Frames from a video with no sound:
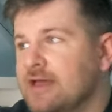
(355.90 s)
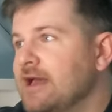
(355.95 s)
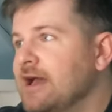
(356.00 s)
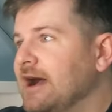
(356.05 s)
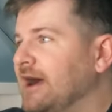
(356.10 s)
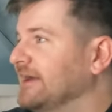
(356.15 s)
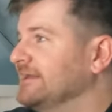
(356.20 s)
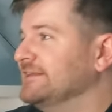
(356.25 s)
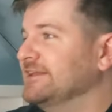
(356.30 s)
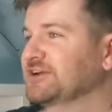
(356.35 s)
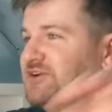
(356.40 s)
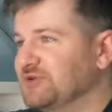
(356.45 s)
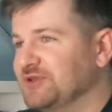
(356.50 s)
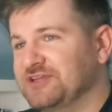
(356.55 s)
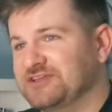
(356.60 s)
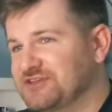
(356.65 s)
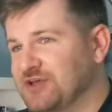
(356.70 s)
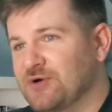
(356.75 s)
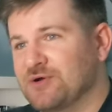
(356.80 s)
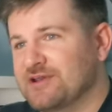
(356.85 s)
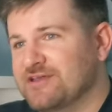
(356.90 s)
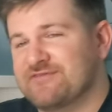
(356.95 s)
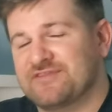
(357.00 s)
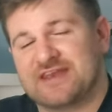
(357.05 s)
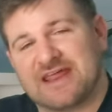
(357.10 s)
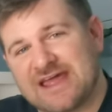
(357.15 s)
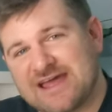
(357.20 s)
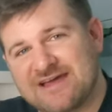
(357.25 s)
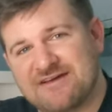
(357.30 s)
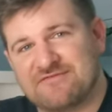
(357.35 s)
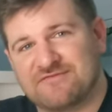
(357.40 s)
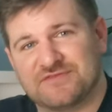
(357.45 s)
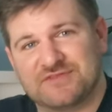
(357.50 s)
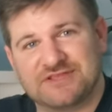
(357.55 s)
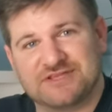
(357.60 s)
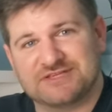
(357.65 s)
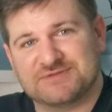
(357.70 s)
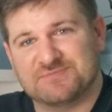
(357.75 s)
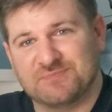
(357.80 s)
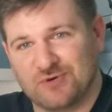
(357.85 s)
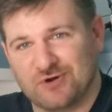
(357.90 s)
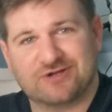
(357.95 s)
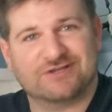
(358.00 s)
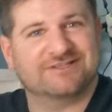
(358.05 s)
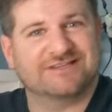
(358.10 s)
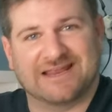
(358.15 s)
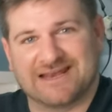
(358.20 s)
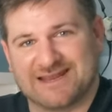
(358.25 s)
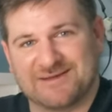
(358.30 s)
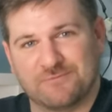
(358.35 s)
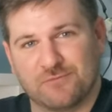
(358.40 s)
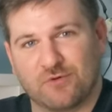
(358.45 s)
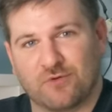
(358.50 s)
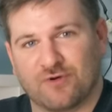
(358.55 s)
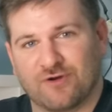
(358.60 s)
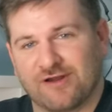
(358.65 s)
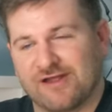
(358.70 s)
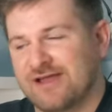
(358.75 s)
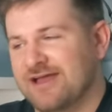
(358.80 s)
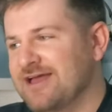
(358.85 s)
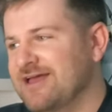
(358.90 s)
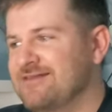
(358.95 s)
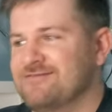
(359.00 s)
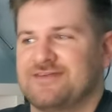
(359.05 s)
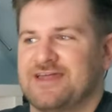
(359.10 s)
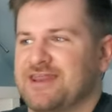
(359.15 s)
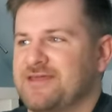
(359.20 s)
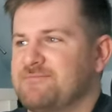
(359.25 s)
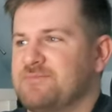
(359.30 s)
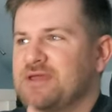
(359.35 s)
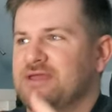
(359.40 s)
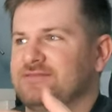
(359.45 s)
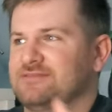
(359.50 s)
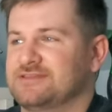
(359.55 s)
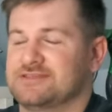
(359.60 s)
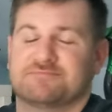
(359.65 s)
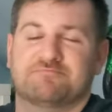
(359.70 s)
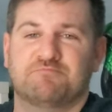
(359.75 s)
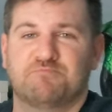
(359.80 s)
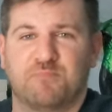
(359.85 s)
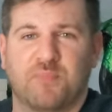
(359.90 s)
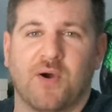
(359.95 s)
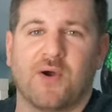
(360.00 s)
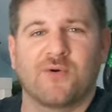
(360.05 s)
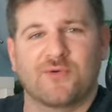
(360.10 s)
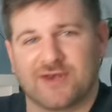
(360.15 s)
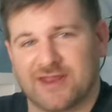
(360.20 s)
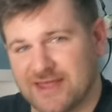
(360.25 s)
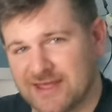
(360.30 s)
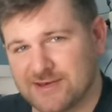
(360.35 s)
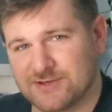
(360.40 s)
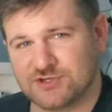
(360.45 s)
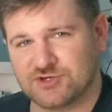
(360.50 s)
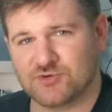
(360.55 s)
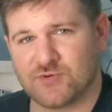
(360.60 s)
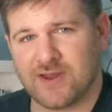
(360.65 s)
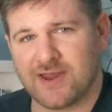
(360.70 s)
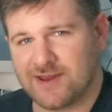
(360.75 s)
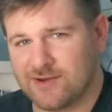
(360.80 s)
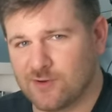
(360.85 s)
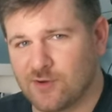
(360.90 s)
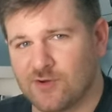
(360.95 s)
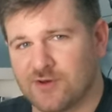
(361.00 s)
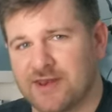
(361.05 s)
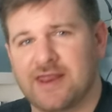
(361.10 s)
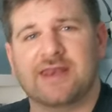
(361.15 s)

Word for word: I literally don't even have these books anymore that I made this bonehead trade on